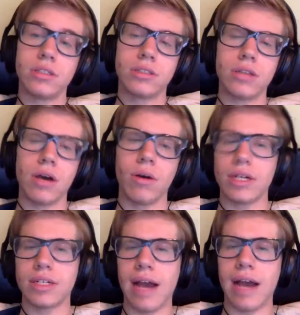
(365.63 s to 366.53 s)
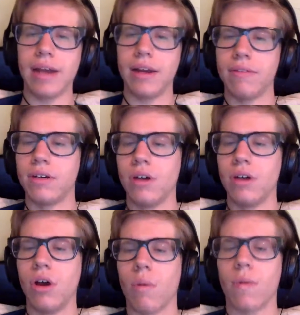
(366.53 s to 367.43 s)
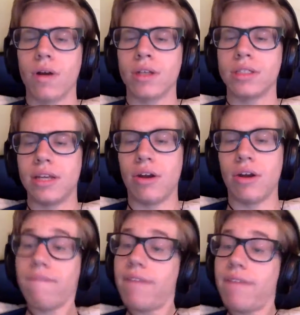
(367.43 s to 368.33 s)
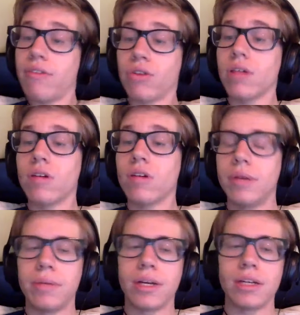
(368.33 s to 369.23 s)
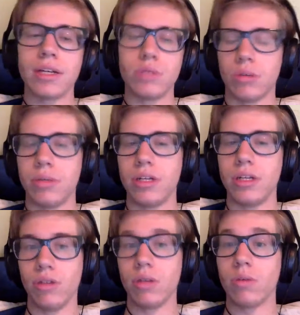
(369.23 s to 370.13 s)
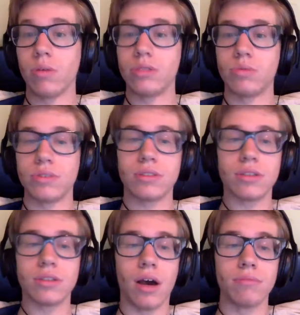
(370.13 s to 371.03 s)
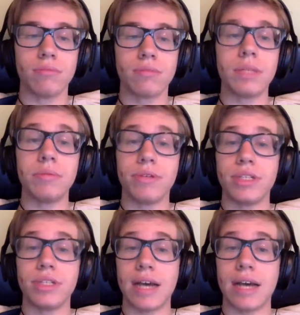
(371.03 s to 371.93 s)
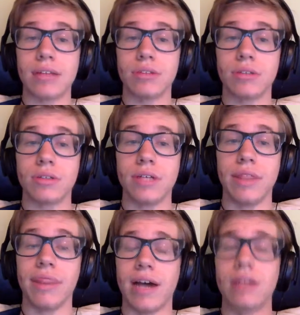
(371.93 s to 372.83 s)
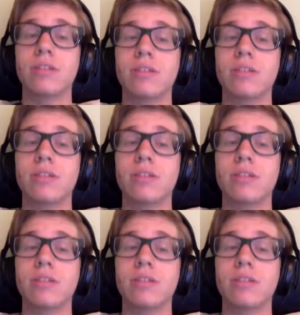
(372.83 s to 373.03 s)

So it kind of works in our favor a little bit because we will be the only one with Sleeping Beauty Castle in that